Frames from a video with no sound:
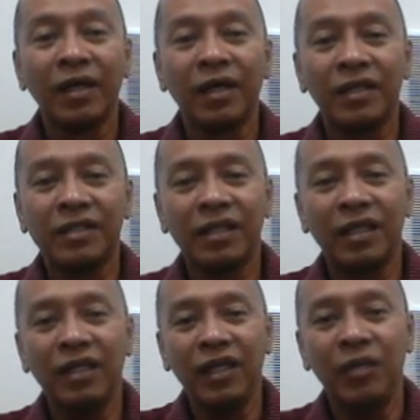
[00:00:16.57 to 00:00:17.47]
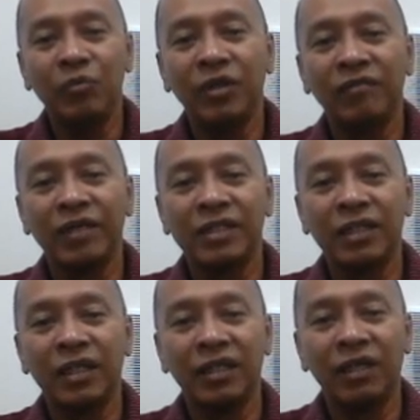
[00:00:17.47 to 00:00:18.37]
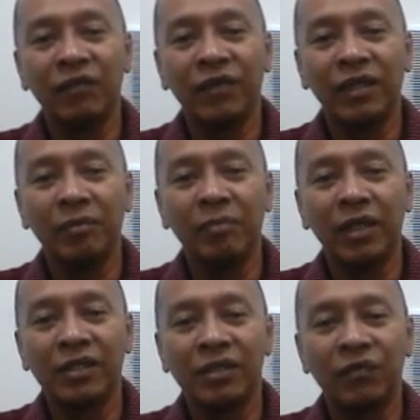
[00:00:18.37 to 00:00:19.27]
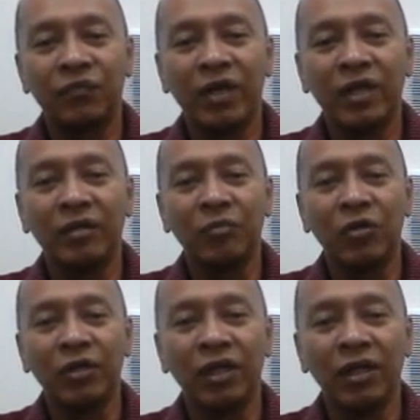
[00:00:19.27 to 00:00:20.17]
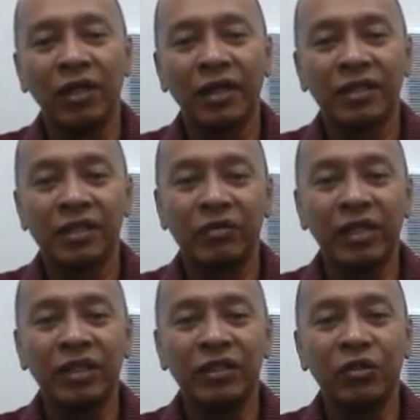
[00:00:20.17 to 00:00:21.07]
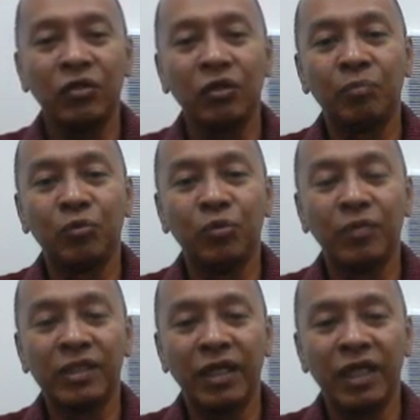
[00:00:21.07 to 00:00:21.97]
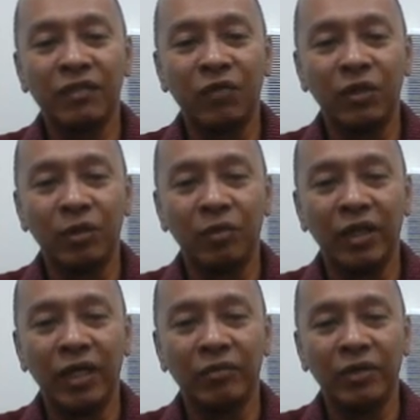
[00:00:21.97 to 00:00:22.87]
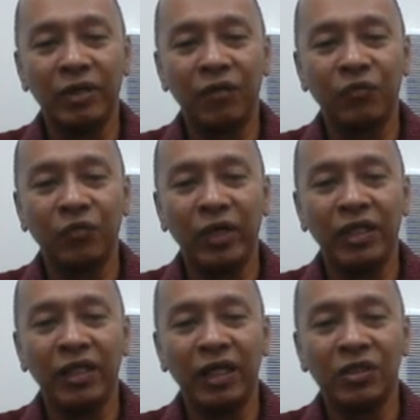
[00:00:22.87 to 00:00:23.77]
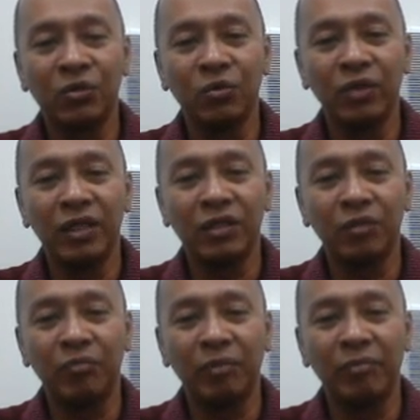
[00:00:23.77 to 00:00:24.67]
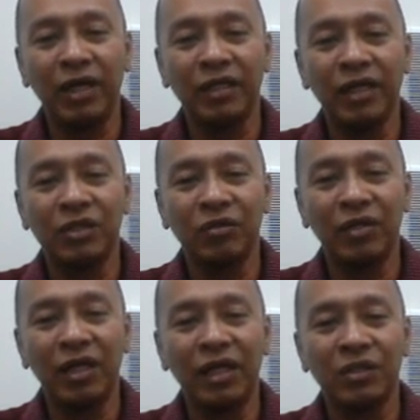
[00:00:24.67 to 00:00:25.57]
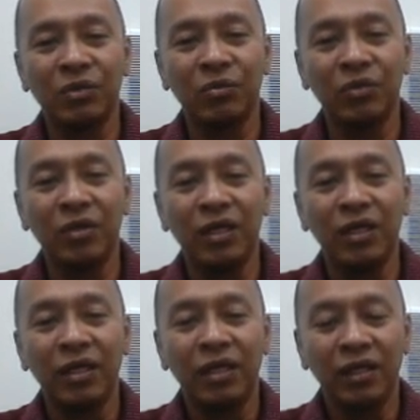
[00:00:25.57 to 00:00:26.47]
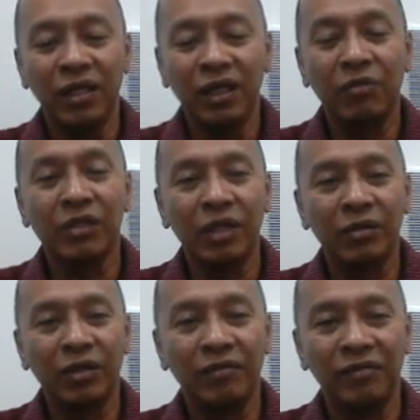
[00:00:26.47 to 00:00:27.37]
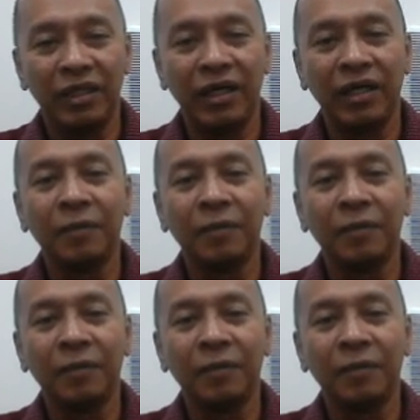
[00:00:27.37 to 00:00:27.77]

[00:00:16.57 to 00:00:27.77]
This study aimed to investigate the effectiveness of Frayer Model as a strategy to improve the science vocabulary of grade 9 students of Bagbag National High School in Rosario, Cavite.